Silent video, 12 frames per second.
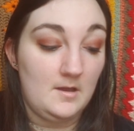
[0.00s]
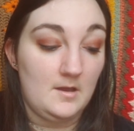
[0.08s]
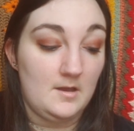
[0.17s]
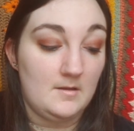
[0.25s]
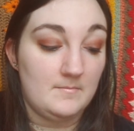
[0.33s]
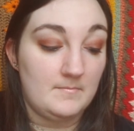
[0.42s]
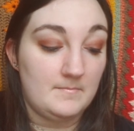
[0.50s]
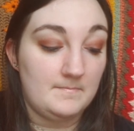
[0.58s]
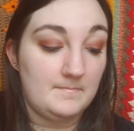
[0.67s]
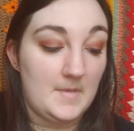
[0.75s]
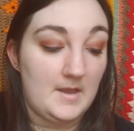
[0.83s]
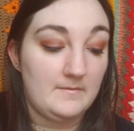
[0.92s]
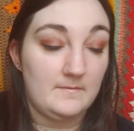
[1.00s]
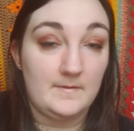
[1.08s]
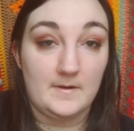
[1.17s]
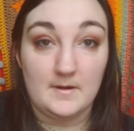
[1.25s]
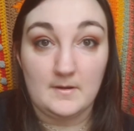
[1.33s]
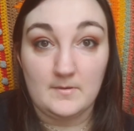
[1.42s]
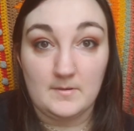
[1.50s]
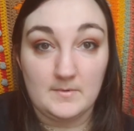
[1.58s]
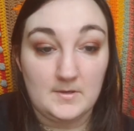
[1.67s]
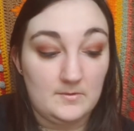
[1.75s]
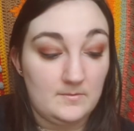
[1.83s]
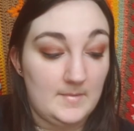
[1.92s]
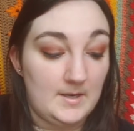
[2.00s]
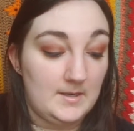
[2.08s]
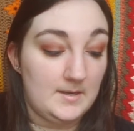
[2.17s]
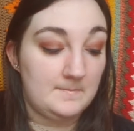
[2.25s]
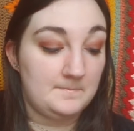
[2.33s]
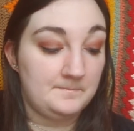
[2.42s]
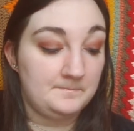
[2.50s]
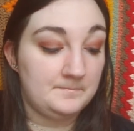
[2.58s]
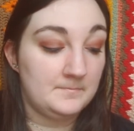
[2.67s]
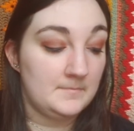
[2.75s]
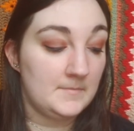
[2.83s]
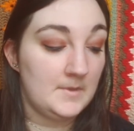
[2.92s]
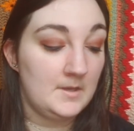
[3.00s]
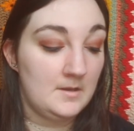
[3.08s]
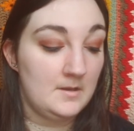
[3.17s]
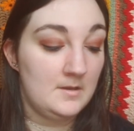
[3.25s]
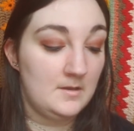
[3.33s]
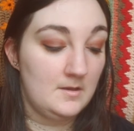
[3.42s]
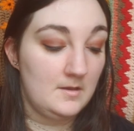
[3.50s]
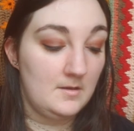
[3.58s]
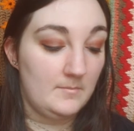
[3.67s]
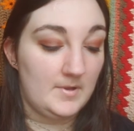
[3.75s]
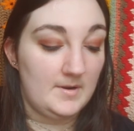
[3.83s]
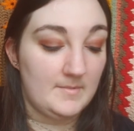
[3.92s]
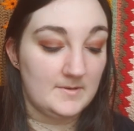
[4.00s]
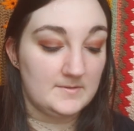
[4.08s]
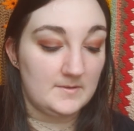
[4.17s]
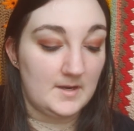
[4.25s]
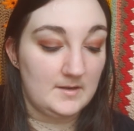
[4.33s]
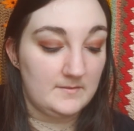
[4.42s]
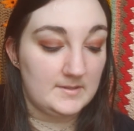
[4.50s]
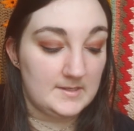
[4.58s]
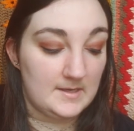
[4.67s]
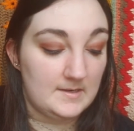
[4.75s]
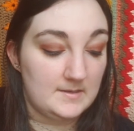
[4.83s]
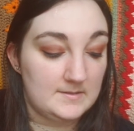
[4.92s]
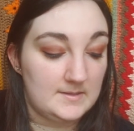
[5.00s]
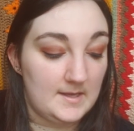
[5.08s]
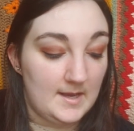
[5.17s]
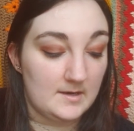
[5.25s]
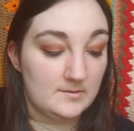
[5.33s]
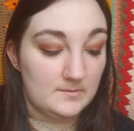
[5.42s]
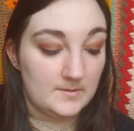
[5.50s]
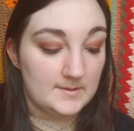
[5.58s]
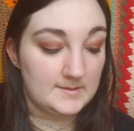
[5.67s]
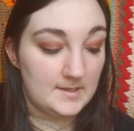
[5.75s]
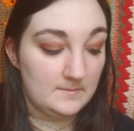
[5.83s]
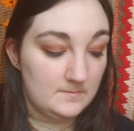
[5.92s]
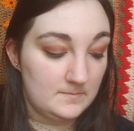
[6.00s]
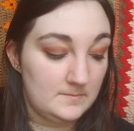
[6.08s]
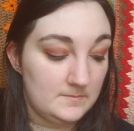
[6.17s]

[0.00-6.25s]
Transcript: I haven't figured out what I'm going to do with mine yet. But I'm also kind of excited to see how it works up,